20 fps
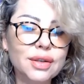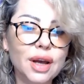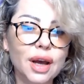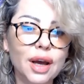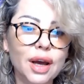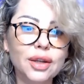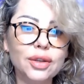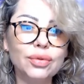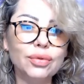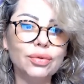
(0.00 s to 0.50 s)

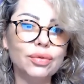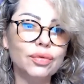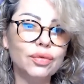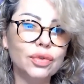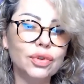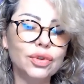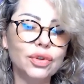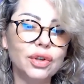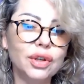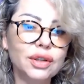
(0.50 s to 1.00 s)
I do
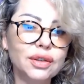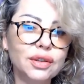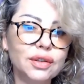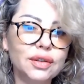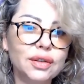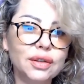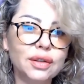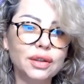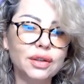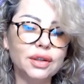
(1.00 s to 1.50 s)
video
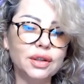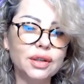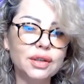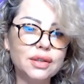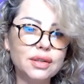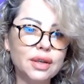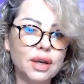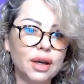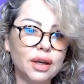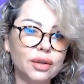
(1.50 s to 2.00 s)
editing,
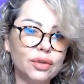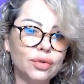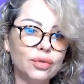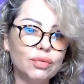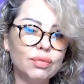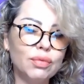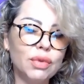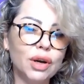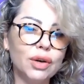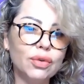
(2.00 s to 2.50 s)
yes, I do
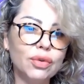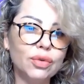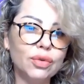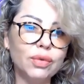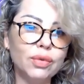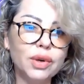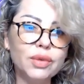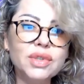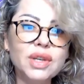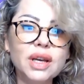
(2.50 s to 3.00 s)
my own
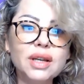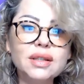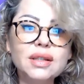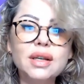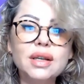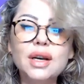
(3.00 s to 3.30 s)
websites.